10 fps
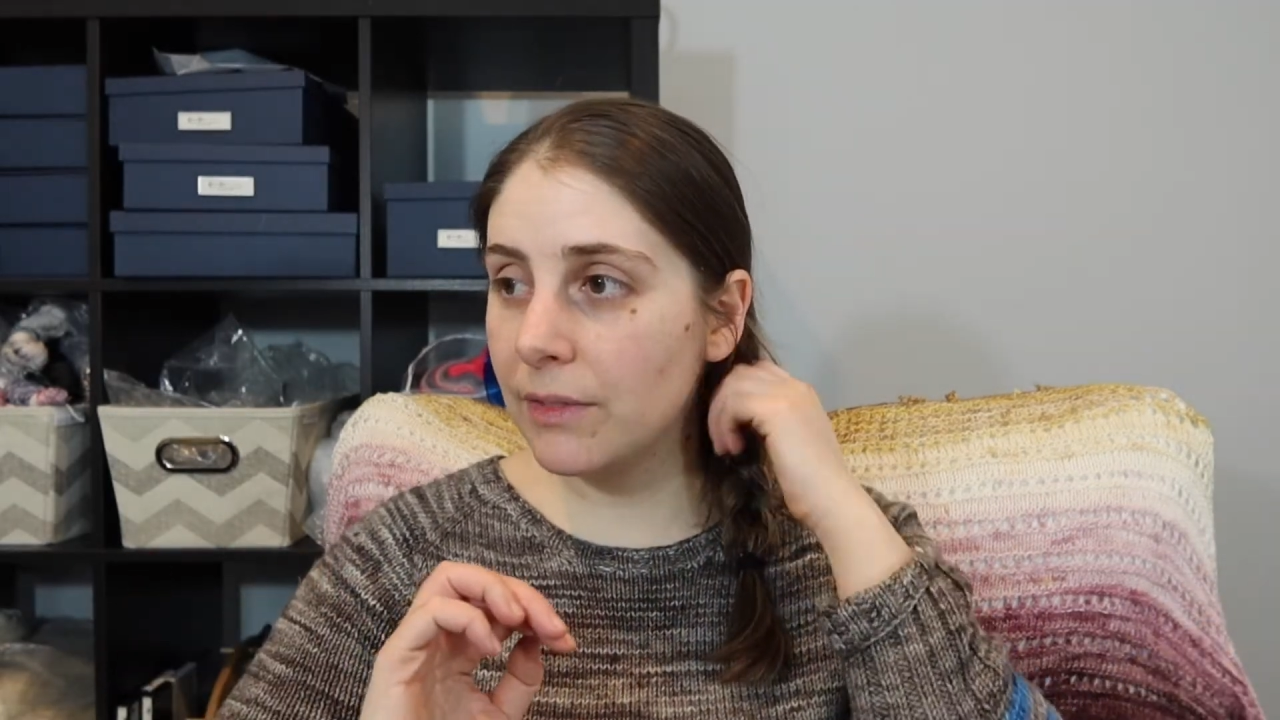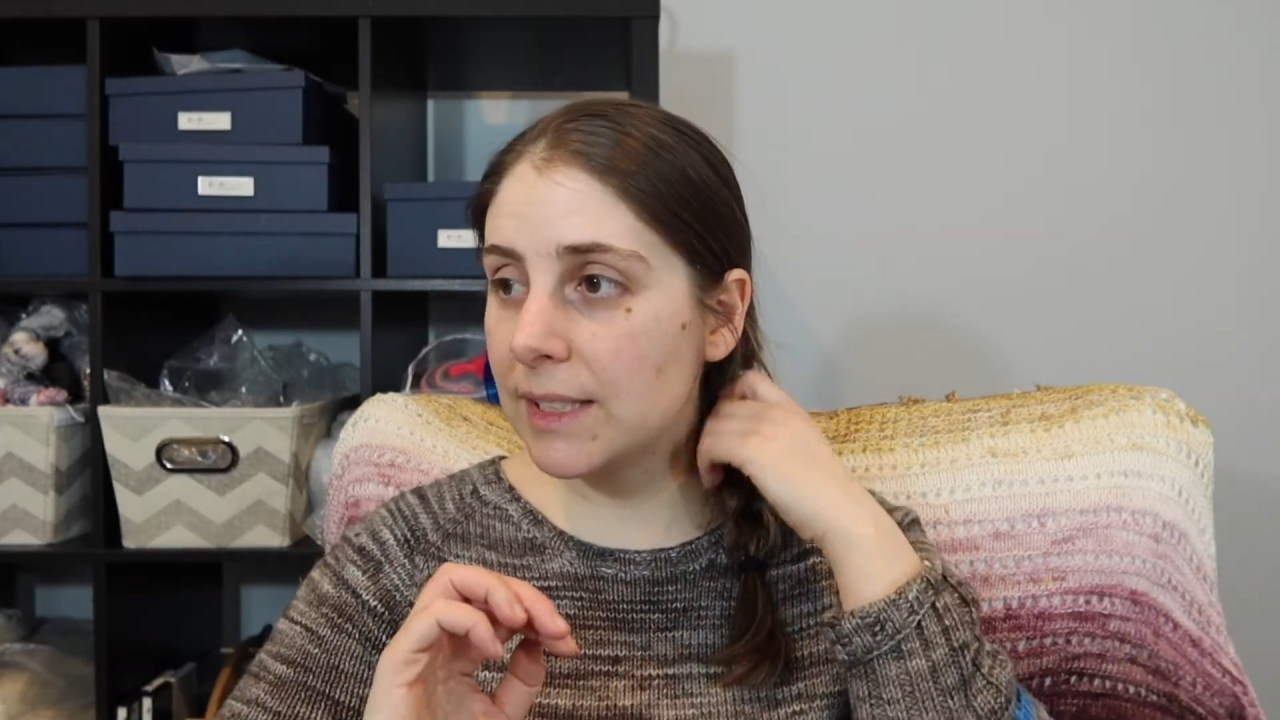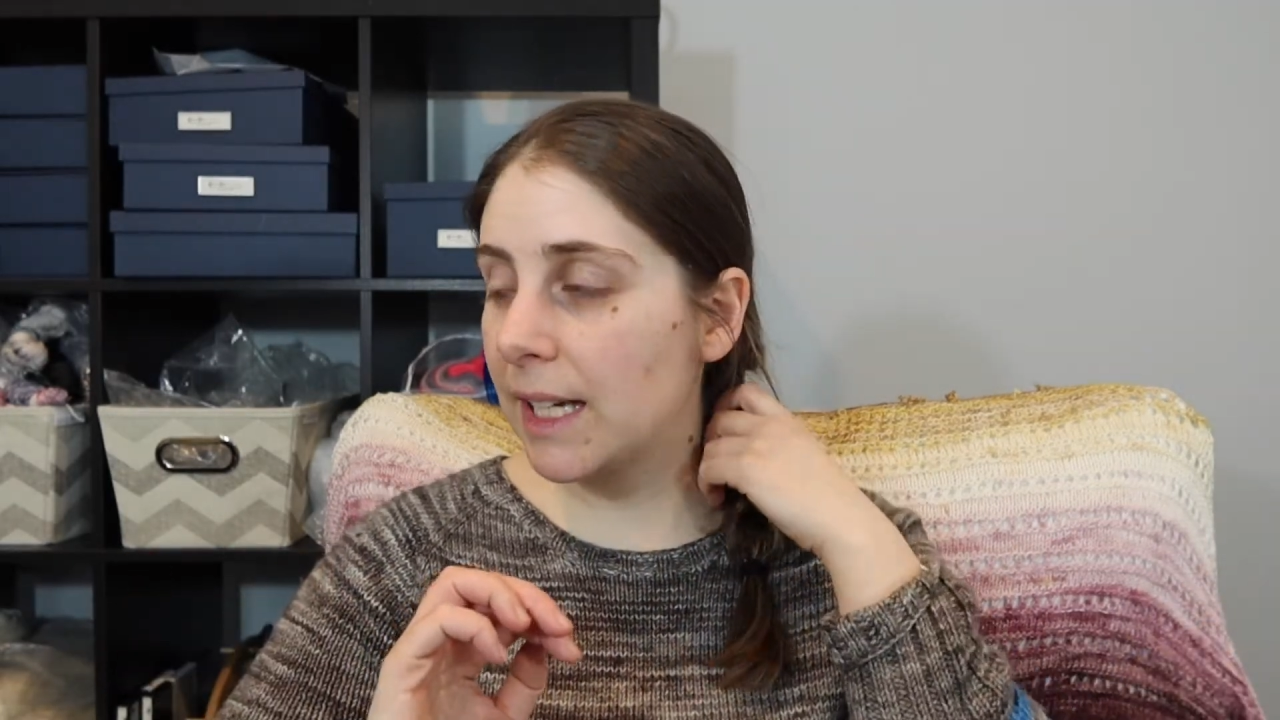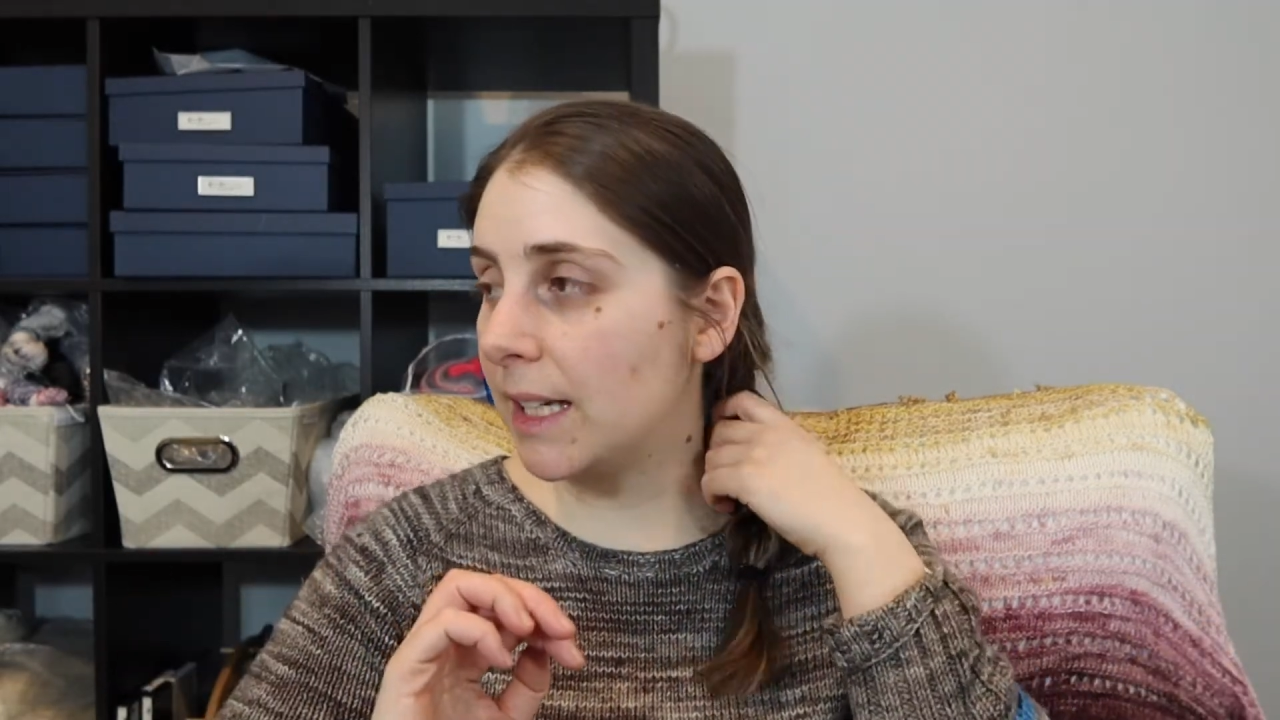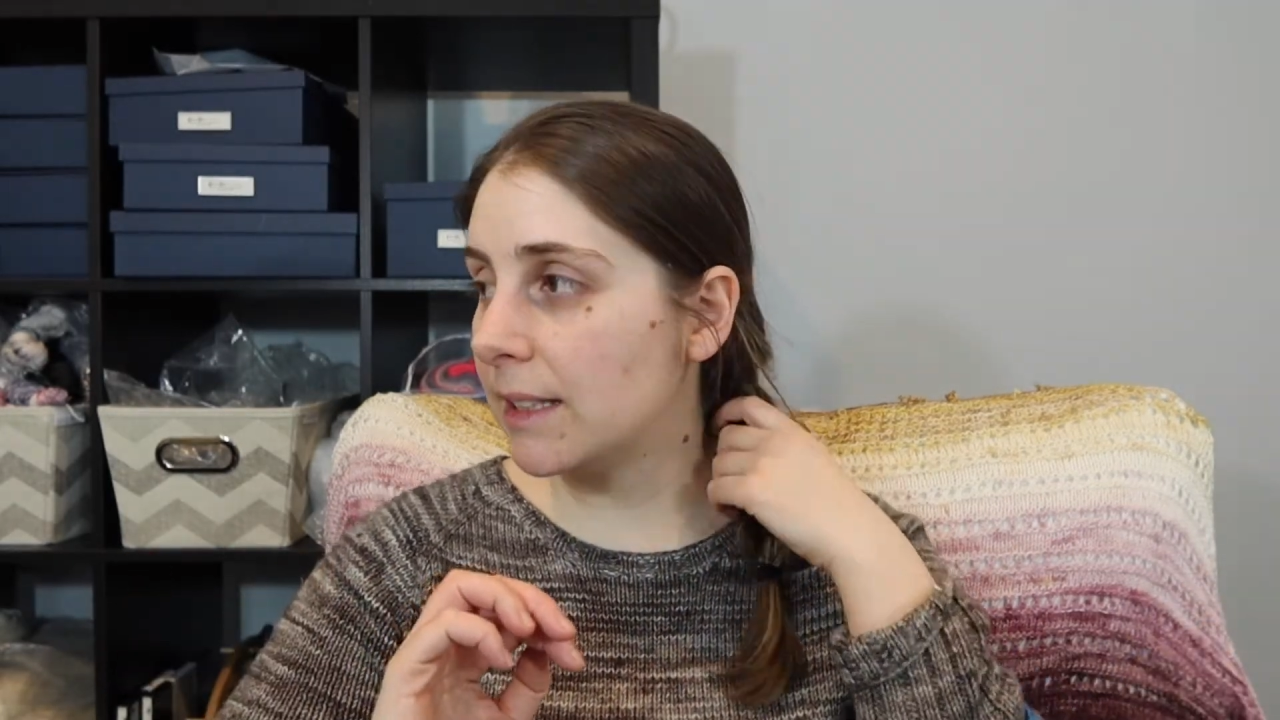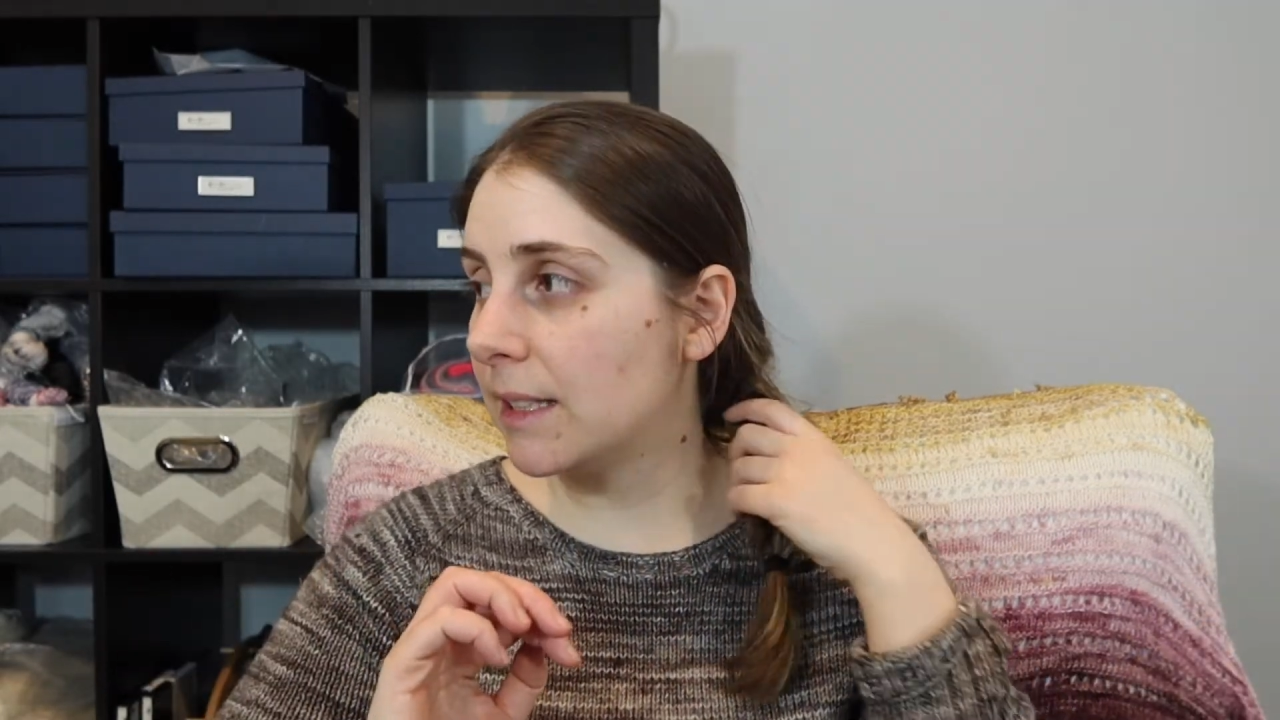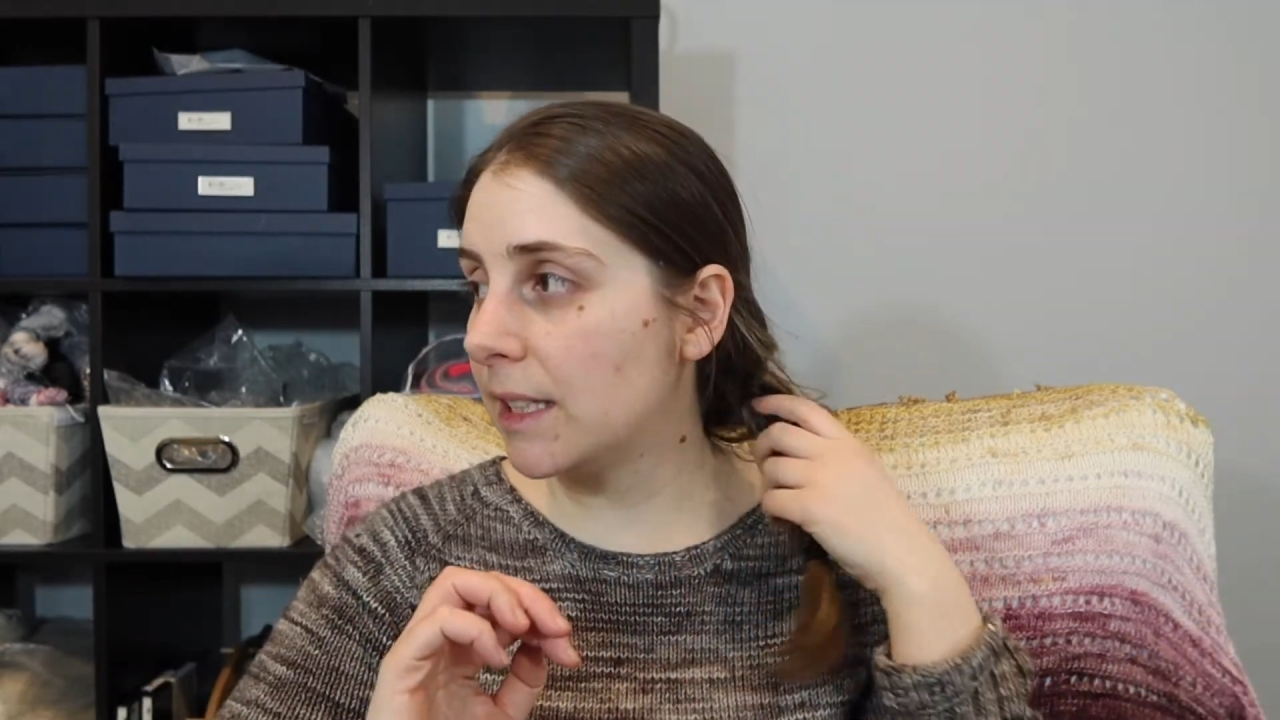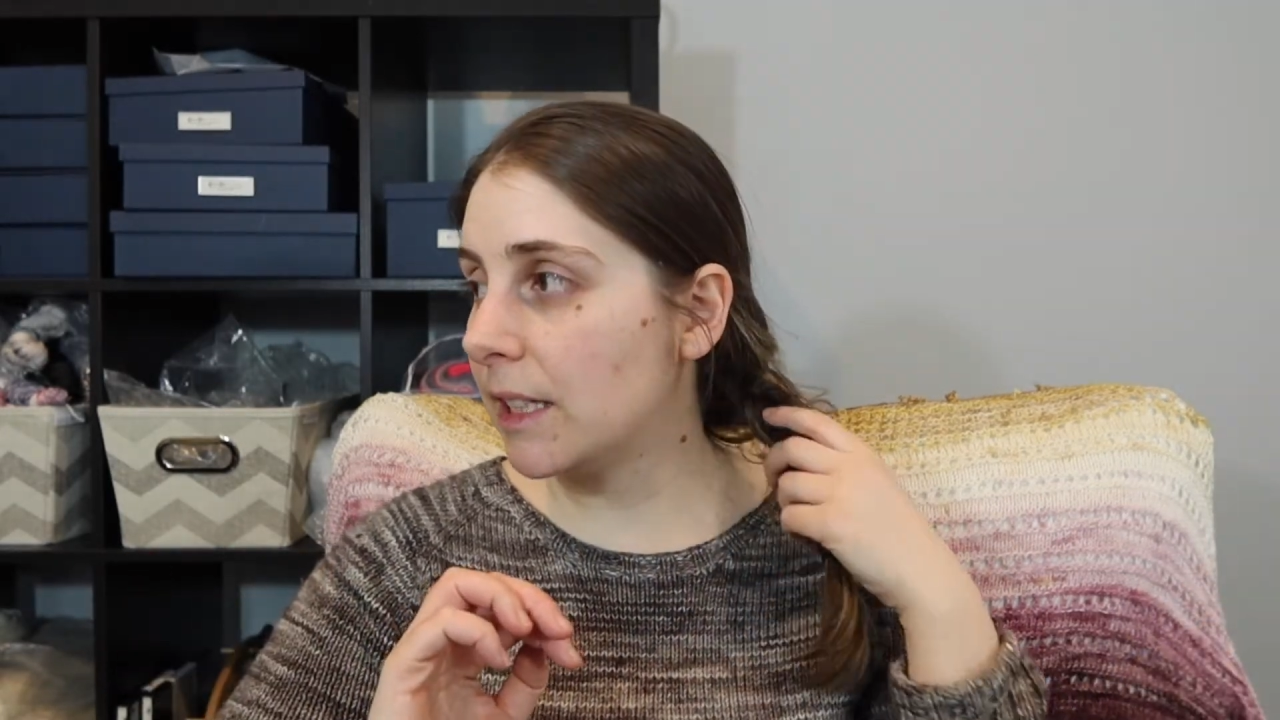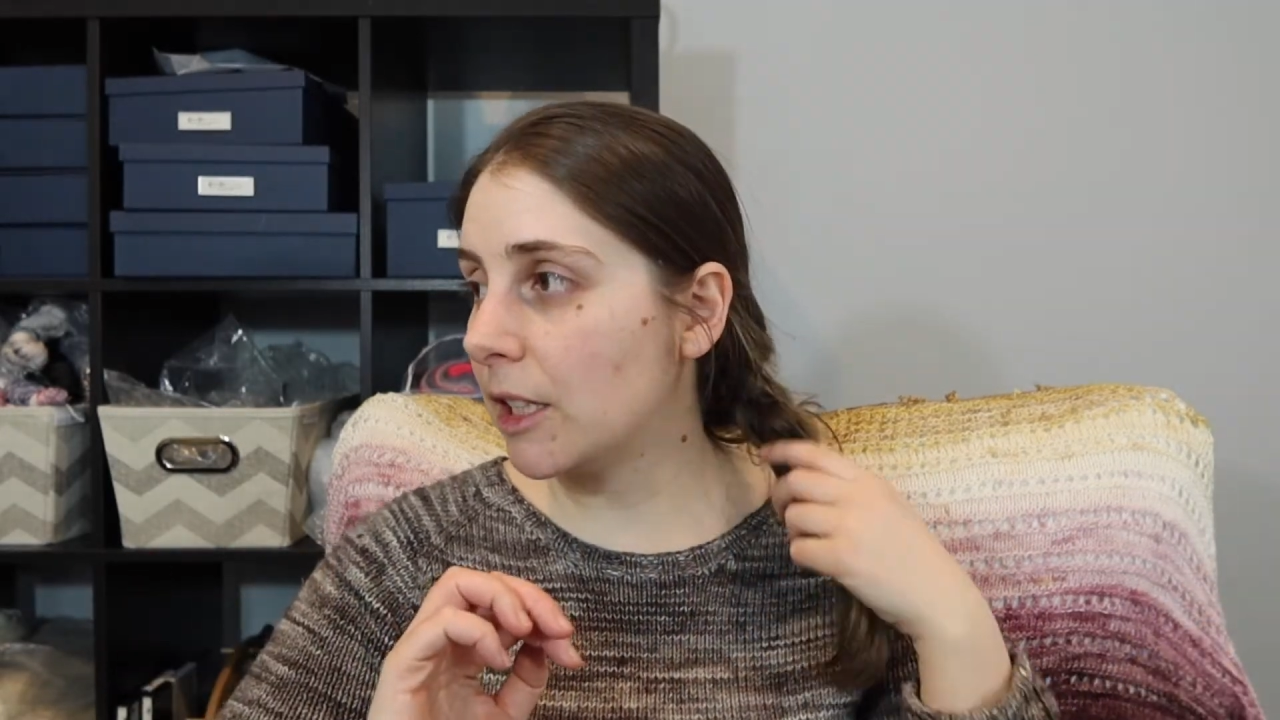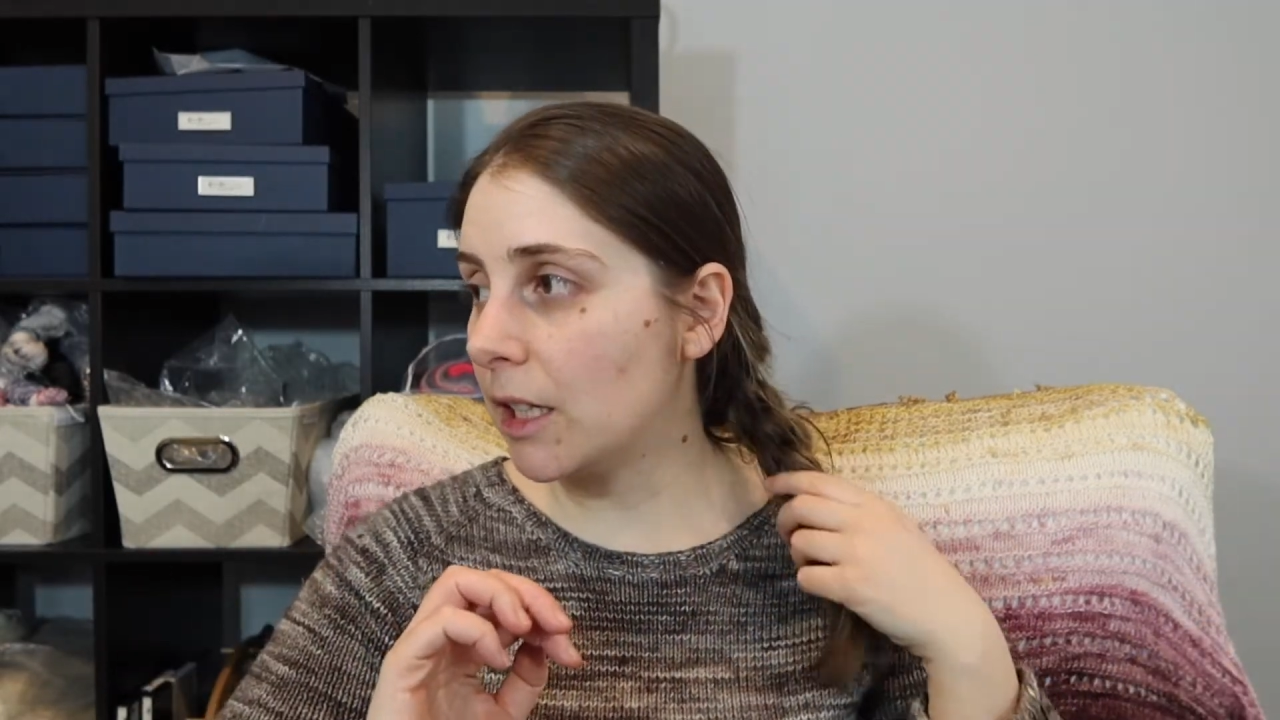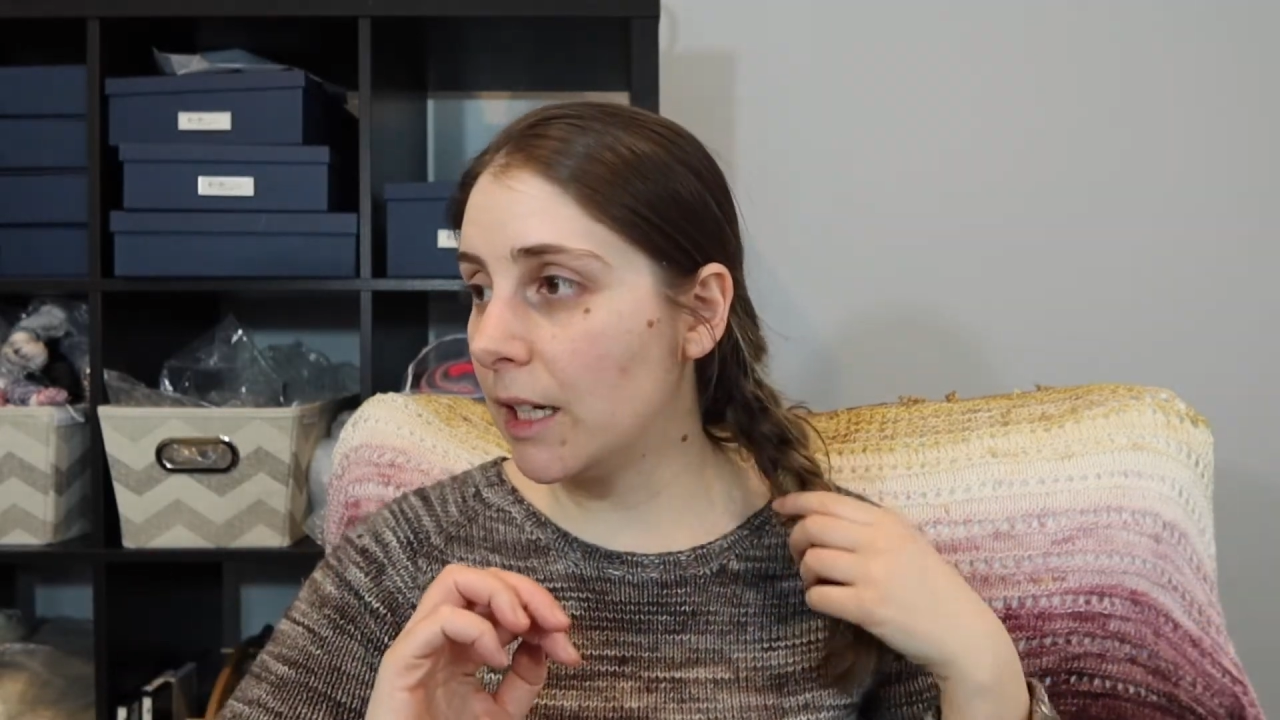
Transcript: skeins here,